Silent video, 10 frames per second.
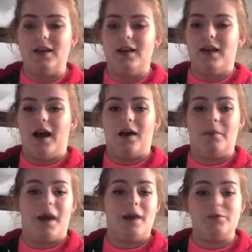
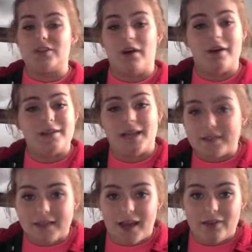I'm just not tech
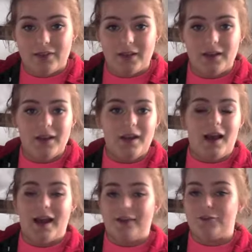savvy. I
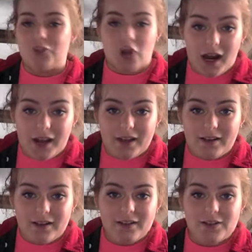have tried
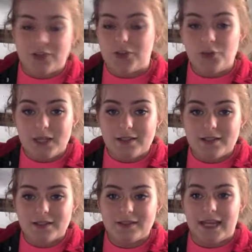to do it,
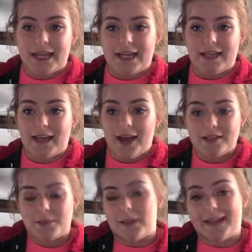and I spent
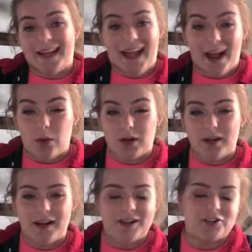like an hour, and I
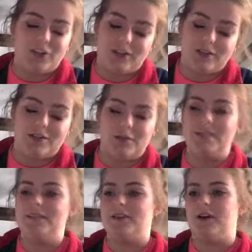just couldn't do it.
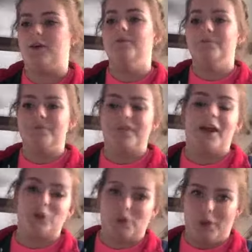So I do
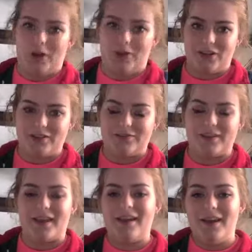apologize for that.
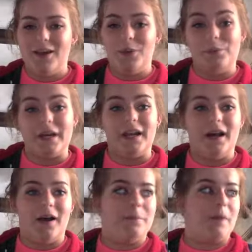But
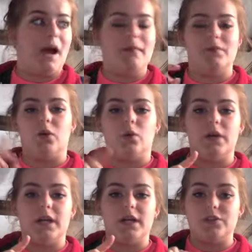I'm going
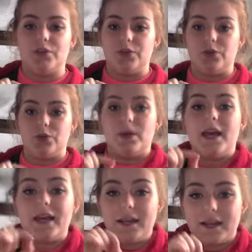to
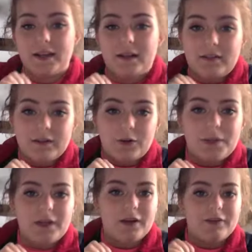edit in a little bit
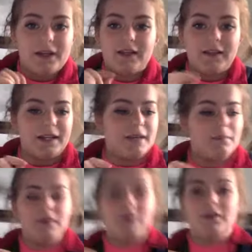of a clip.
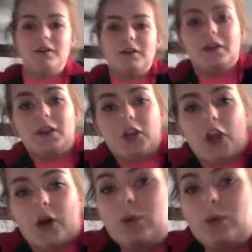No.